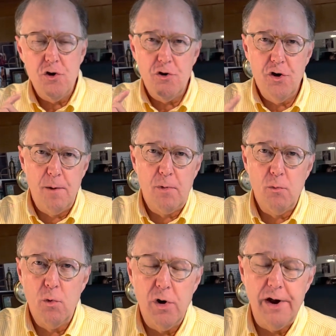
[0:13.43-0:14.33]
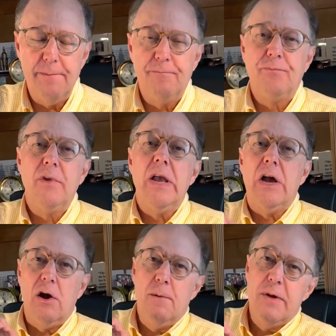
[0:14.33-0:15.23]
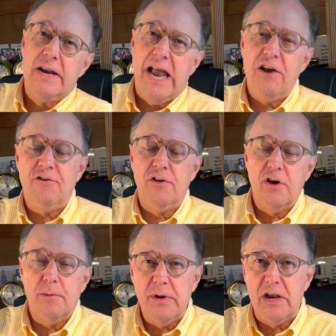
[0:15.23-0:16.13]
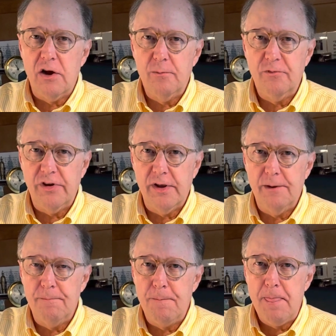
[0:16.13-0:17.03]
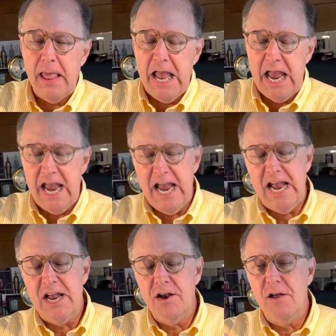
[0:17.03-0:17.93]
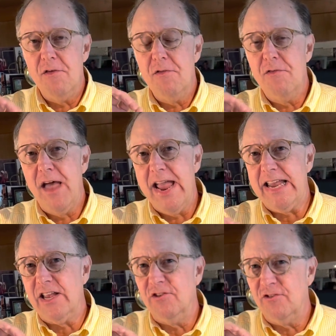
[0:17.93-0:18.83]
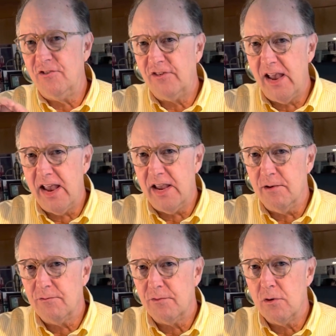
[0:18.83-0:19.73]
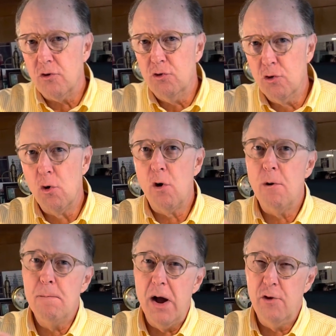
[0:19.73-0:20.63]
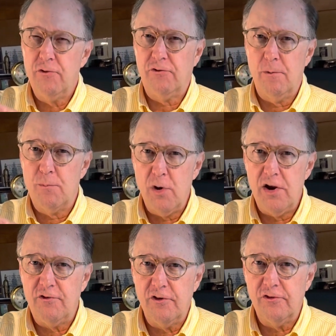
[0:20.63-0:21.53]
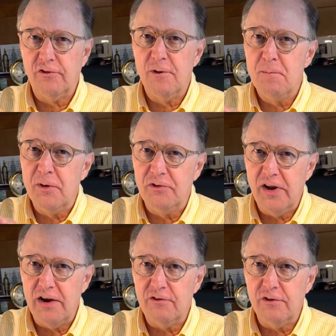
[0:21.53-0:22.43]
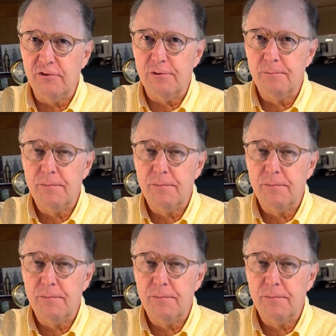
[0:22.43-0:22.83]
Number one, a mitigation company comes in and they can save your most precious possessions.